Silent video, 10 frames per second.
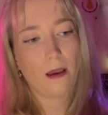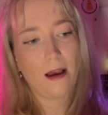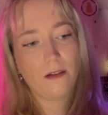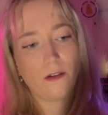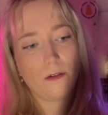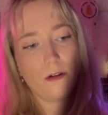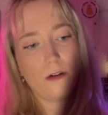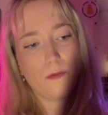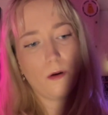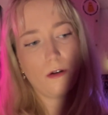As
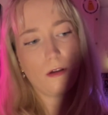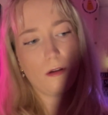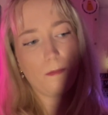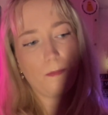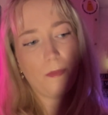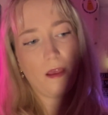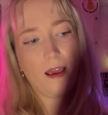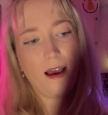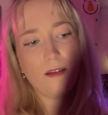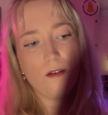Scrooge watched them,
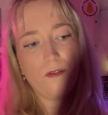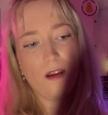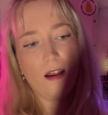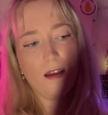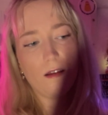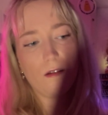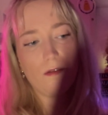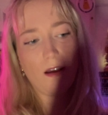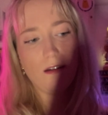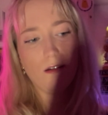he had the feeling that the
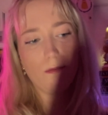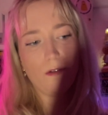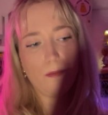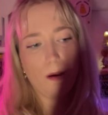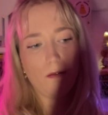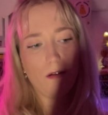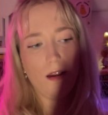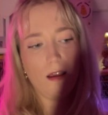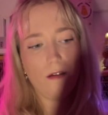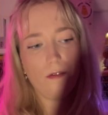phantom was about to
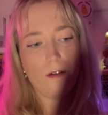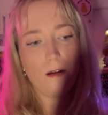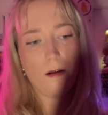leave.